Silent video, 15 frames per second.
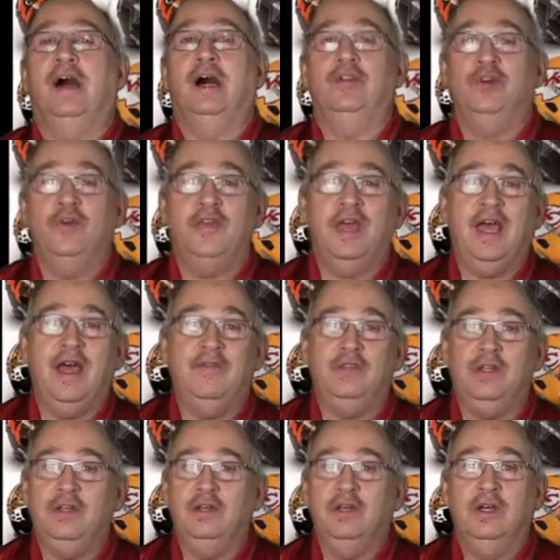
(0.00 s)
I know they have
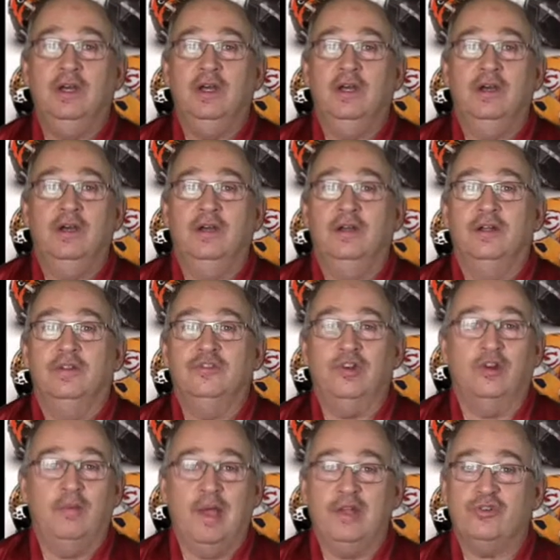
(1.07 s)
the
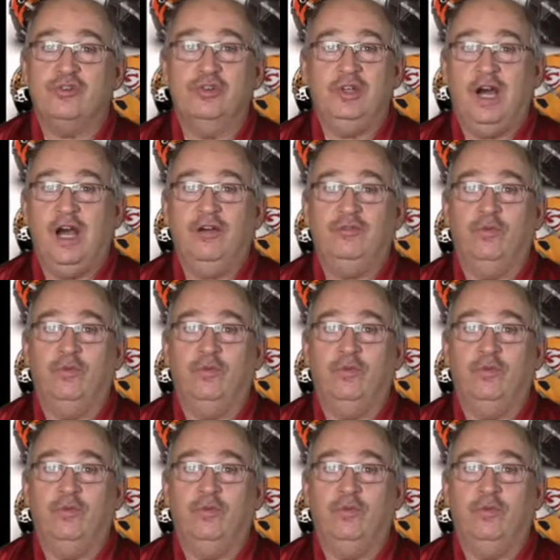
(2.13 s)
general manager to die